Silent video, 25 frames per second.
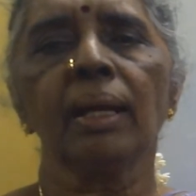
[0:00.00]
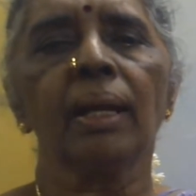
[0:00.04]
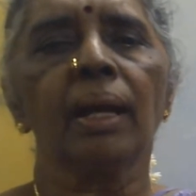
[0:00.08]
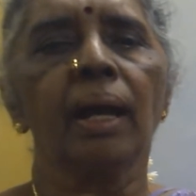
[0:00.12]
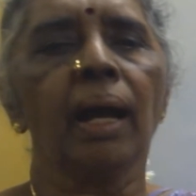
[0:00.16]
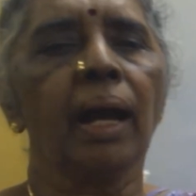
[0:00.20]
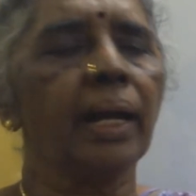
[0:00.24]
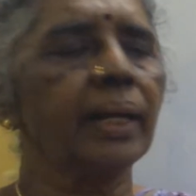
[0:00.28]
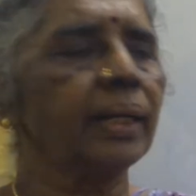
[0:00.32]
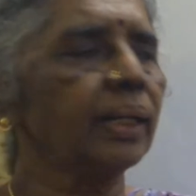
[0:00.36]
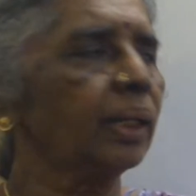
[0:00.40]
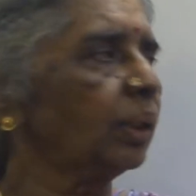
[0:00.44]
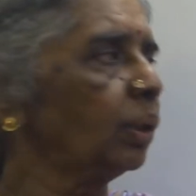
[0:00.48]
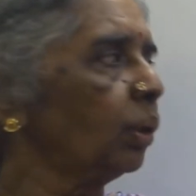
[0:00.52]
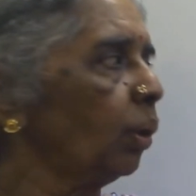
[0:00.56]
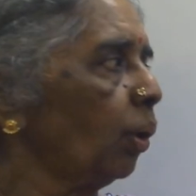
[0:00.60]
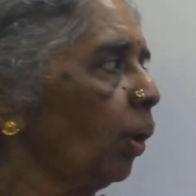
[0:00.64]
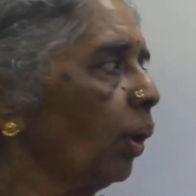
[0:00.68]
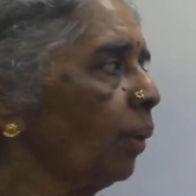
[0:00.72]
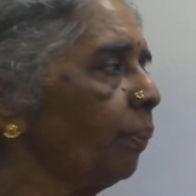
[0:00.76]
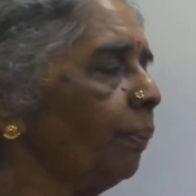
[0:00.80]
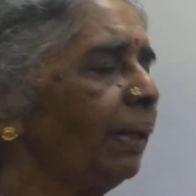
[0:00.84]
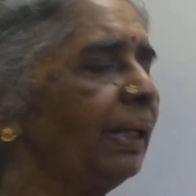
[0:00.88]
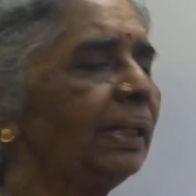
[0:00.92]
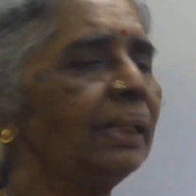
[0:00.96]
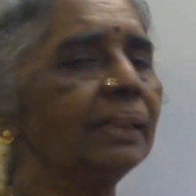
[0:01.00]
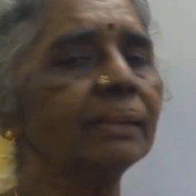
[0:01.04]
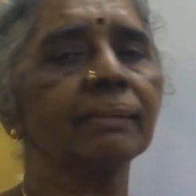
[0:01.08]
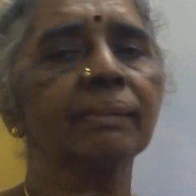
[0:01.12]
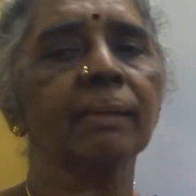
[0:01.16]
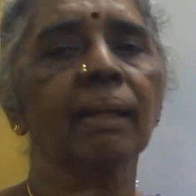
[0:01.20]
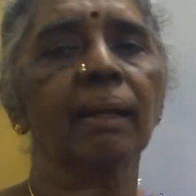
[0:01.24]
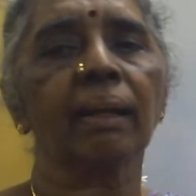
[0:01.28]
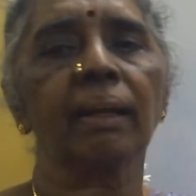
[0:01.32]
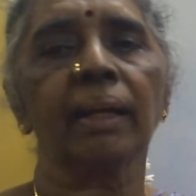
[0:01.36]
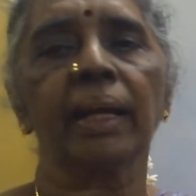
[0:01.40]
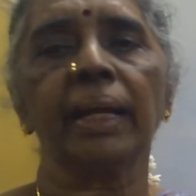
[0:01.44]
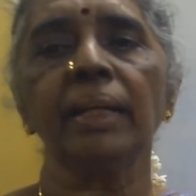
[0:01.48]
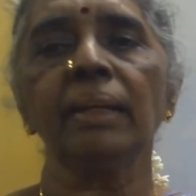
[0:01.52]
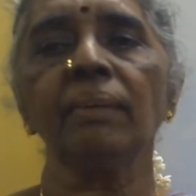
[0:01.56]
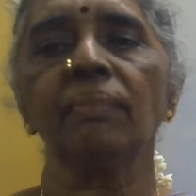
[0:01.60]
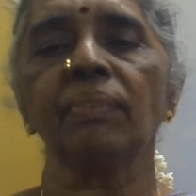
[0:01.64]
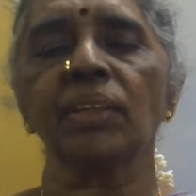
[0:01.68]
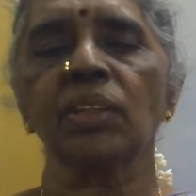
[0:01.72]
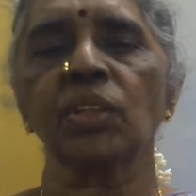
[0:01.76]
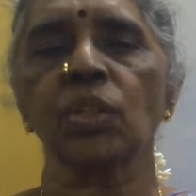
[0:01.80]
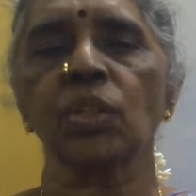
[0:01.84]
and a normal is the line which is